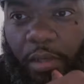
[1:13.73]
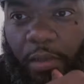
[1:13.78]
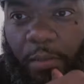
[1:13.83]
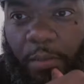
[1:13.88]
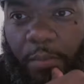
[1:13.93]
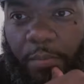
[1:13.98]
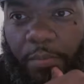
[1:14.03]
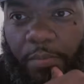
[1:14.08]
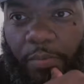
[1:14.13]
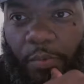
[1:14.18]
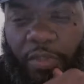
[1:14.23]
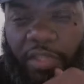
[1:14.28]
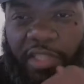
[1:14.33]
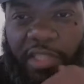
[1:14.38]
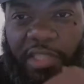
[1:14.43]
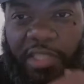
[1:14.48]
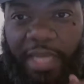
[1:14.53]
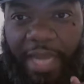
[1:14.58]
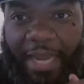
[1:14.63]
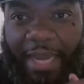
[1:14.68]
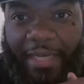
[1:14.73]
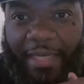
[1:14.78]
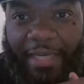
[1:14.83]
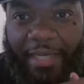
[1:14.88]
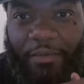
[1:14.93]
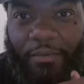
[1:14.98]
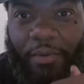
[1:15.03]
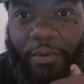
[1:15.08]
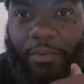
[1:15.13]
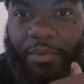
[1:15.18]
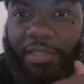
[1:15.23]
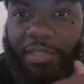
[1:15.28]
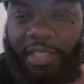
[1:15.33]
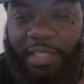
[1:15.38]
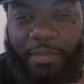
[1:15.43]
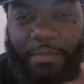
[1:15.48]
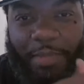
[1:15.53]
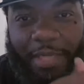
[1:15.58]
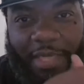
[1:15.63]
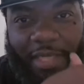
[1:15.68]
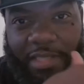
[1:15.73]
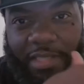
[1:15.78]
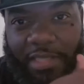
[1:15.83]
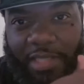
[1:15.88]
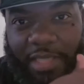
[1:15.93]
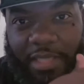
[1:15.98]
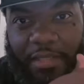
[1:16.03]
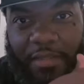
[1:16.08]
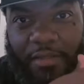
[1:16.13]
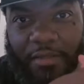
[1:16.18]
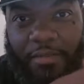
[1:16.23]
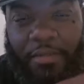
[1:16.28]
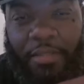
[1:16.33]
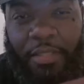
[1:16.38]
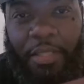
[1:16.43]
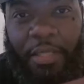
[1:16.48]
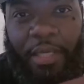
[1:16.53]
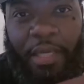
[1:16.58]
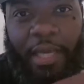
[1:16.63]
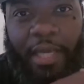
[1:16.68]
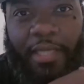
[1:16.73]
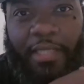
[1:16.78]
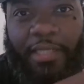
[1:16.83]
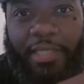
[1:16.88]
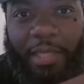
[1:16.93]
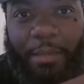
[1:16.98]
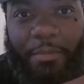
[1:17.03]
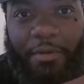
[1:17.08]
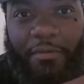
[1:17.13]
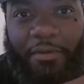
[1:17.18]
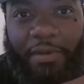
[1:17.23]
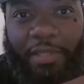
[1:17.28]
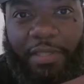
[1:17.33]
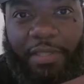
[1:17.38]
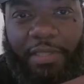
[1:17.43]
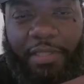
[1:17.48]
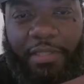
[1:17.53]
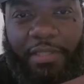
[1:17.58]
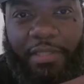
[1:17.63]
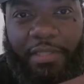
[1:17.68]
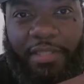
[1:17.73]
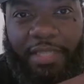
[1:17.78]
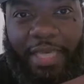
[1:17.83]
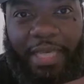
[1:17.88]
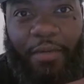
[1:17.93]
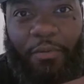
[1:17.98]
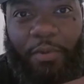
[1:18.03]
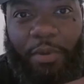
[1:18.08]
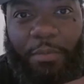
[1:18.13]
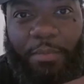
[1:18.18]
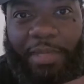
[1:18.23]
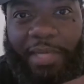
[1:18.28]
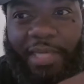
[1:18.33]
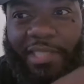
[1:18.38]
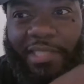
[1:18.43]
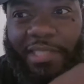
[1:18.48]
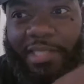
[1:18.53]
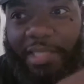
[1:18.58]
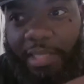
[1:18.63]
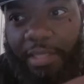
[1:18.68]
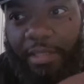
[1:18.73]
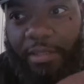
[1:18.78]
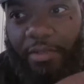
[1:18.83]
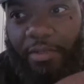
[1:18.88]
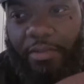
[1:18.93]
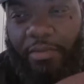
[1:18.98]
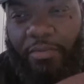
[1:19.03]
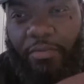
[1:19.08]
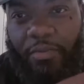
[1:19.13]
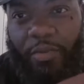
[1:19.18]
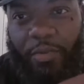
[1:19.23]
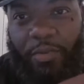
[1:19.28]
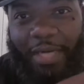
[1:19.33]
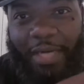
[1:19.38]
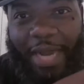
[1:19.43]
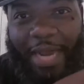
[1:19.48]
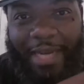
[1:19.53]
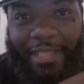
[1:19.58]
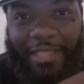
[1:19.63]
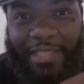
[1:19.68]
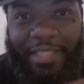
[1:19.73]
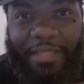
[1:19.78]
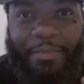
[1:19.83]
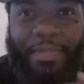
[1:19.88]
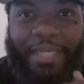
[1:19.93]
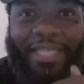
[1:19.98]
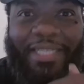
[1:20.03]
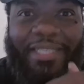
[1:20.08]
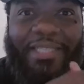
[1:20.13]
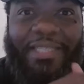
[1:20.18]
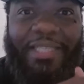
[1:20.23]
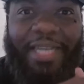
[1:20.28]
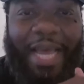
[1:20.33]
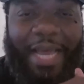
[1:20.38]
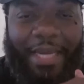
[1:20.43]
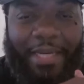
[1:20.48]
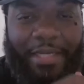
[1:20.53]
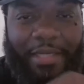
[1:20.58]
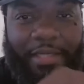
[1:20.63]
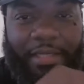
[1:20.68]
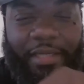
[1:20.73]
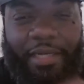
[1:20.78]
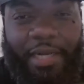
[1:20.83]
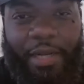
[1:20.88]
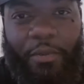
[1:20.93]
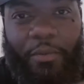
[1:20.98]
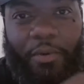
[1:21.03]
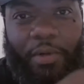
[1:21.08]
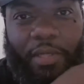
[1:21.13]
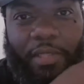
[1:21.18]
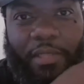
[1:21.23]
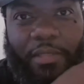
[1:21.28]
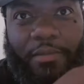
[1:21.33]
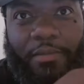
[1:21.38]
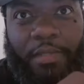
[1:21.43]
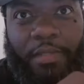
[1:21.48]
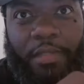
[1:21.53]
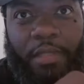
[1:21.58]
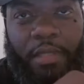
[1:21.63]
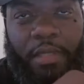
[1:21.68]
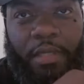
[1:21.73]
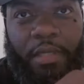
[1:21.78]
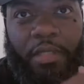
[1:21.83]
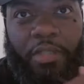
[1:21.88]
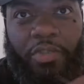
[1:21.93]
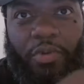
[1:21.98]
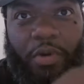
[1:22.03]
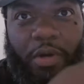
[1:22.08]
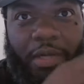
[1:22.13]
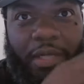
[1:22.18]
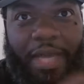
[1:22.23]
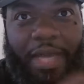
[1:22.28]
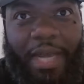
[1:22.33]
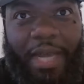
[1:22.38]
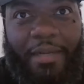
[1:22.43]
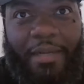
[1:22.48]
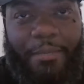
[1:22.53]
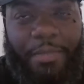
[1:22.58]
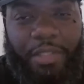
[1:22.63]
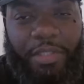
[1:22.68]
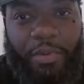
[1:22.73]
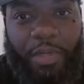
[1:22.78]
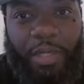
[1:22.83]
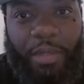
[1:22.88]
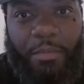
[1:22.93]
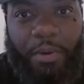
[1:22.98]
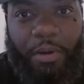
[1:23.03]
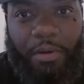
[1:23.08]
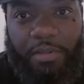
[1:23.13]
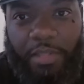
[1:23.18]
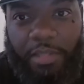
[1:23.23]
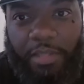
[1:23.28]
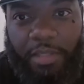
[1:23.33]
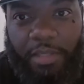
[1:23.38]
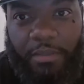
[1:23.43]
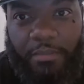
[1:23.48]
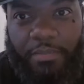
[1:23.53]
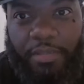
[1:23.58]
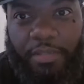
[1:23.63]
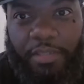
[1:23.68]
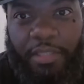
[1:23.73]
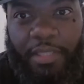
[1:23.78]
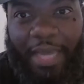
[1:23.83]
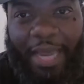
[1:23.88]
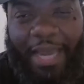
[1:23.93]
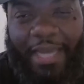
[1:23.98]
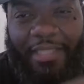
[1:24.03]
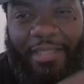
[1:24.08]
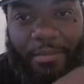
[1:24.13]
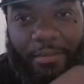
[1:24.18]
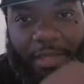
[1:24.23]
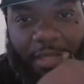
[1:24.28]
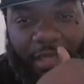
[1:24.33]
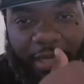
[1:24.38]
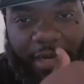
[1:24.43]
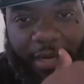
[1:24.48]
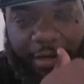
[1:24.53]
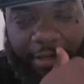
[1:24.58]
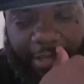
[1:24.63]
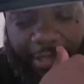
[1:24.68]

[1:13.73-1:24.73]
we're stagnant when we're just being still. And some of us think we're being still when we're actually being stagnant. And I want to draw a line in between both of them to add some